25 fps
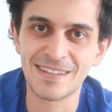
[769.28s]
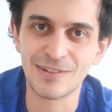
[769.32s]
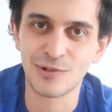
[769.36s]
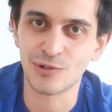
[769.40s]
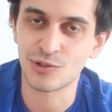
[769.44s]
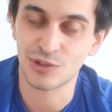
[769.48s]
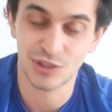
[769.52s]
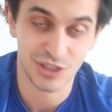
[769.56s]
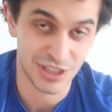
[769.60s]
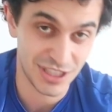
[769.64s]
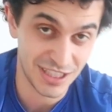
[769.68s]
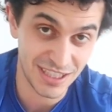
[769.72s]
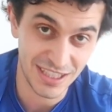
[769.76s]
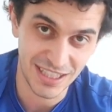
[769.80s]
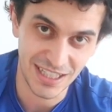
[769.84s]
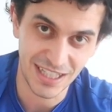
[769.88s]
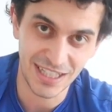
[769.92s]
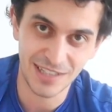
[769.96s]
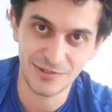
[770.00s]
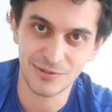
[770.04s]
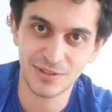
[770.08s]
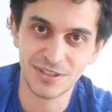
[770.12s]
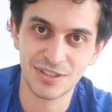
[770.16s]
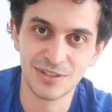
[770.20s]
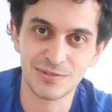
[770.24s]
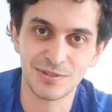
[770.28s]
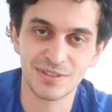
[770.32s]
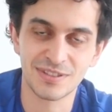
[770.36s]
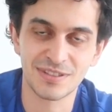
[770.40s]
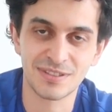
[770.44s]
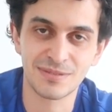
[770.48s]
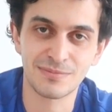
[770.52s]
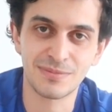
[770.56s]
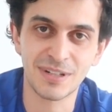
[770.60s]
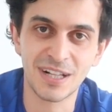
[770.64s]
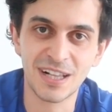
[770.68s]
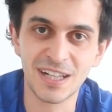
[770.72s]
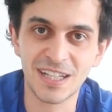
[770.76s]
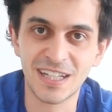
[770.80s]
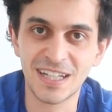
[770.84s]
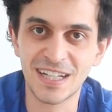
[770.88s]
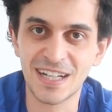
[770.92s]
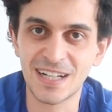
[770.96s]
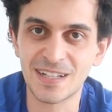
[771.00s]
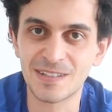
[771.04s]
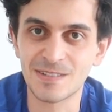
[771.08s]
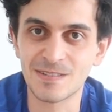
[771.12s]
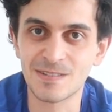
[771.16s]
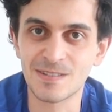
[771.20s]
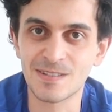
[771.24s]
or she, when she was in the belly,
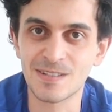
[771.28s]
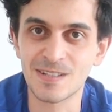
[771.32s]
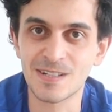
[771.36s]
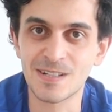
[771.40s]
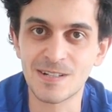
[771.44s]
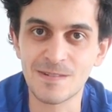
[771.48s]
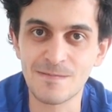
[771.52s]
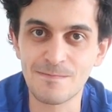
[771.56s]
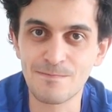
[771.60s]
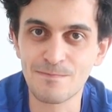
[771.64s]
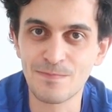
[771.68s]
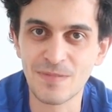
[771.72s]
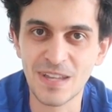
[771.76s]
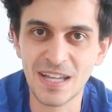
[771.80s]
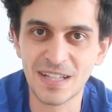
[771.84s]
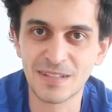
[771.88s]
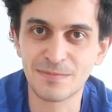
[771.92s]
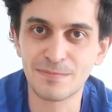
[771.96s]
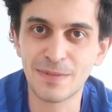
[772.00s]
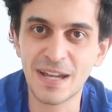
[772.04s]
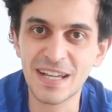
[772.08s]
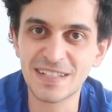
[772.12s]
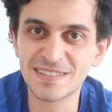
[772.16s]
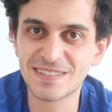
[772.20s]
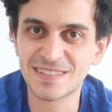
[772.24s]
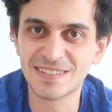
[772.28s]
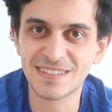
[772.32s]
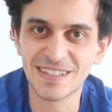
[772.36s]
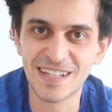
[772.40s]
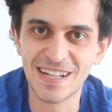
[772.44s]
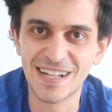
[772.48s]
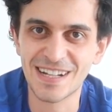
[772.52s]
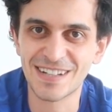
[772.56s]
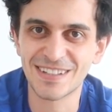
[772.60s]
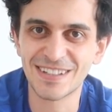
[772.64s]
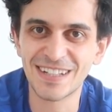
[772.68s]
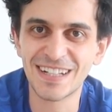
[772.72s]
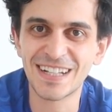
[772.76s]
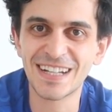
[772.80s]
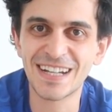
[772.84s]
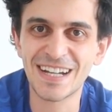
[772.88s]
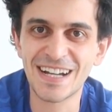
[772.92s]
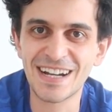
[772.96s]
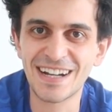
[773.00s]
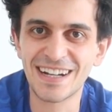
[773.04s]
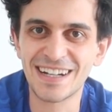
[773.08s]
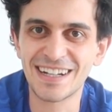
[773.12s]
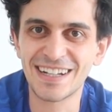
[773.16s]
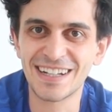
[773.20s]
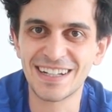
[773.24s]
and it makes really
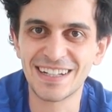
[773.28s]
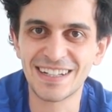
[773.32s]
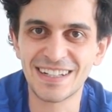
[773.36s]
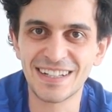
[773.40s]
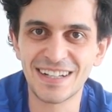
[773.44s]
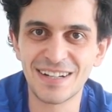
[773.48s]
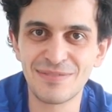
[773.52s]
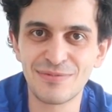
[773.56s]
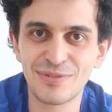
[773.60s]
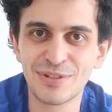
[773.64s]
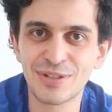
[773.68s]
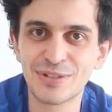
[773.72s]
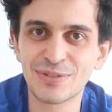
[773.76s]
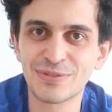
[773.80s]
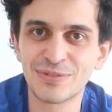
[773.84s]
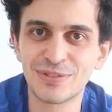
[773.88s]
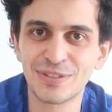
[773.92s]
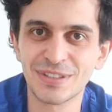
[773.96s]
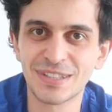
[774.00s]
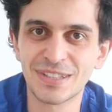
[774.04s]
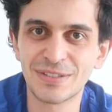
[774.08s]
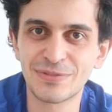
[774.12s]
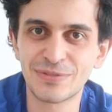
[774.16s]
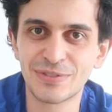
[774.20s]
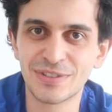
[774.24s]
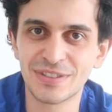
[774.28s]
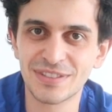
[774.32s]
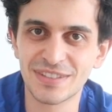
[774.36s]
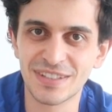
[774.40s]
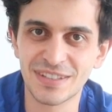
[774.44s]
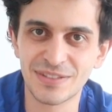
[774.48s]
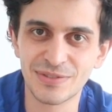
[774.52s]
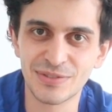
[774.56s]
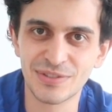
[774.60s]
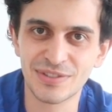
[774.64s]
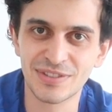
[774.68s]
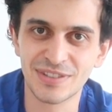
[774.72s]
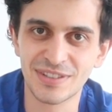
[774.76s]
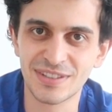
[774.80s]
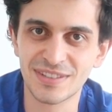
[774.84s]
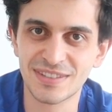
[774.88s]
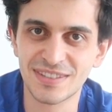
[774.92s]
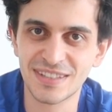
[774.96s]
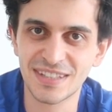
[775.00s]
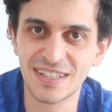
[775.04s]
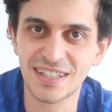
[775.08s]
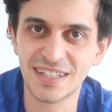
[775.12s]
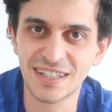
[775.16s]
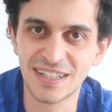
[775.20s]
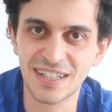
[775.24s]
a beautiful difference, and you start
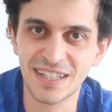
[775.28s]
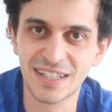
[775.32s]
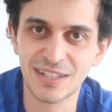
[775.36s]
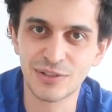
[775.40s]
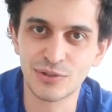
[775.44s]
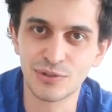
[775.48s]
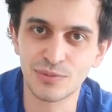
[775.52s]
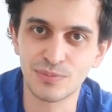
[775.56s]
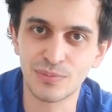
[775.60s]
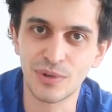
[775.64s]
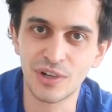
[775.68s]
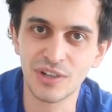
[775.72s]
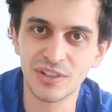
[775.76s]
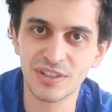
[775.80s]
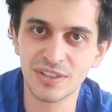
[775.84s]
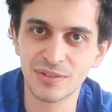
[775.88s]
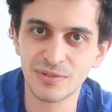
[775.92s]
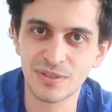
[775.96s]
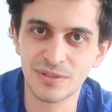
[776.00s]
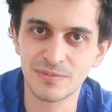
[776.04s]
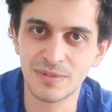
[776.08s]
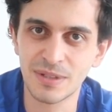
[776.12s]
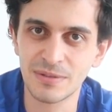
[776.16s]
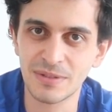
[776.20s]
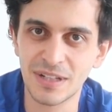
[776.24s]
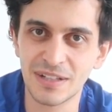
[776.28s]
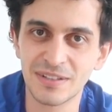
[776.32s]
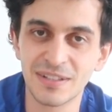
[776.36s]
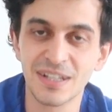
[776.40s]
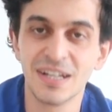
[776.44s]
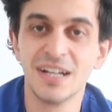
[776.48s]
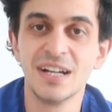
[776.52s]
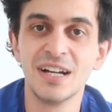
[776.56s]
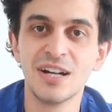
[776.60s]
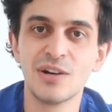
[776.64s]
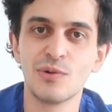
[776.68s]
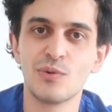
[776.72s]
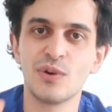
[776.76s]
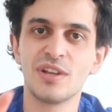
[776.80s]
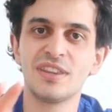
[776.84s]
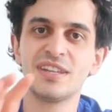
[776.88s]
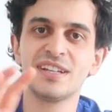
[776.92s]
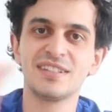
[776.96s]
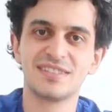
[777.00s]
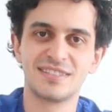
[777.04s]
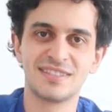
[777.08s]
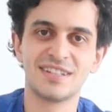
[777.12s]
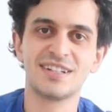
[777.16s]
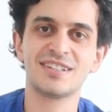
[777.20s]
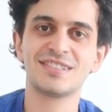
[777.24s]
seeing like you're bonding with the baby. And when
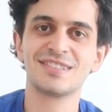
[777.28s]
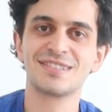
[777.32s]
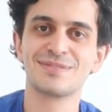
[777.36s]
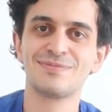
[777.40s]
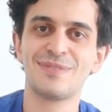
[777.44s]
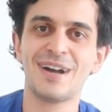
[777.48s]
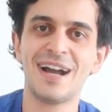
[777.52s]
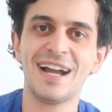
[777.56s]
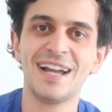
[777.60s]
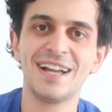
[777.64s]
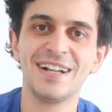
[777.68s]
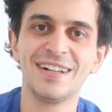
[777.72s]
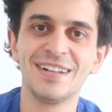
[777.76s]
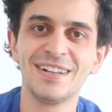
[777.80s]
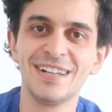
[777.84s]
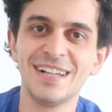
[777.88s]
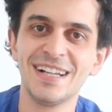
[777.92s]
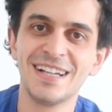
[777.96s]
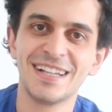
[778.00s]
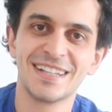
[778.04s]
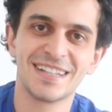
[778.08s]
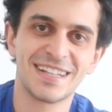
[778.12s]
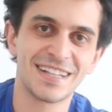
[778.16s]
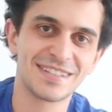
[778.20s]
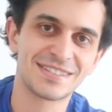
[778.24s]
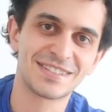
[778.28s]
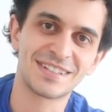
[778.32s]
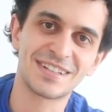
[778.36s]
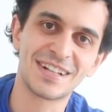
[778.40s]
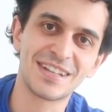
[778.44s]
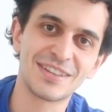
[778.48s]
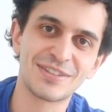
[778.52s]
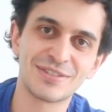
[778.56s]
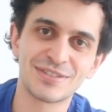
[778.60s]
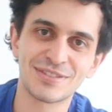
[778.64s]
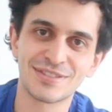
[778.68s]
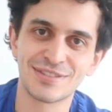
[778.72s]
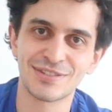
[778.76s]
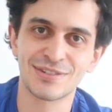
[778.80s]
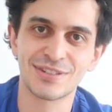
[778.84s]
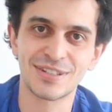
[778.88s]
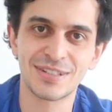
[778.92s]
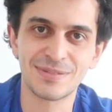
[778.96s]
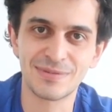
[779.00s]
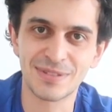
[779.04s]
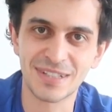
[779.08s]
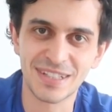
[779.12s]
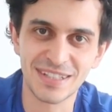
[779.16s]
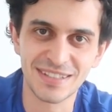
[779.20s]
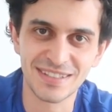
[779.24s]
they start smile, that's another
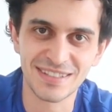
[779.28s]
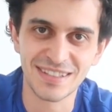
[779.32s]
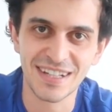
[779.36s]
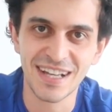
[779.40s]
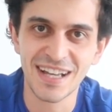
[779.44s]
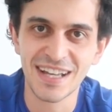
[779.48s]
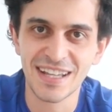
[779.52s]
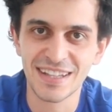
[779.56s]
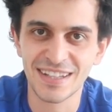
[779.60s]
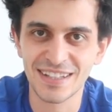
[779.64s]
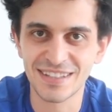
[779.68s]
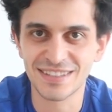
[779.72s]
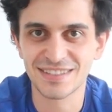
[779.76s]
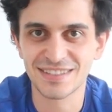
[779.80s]
story, because they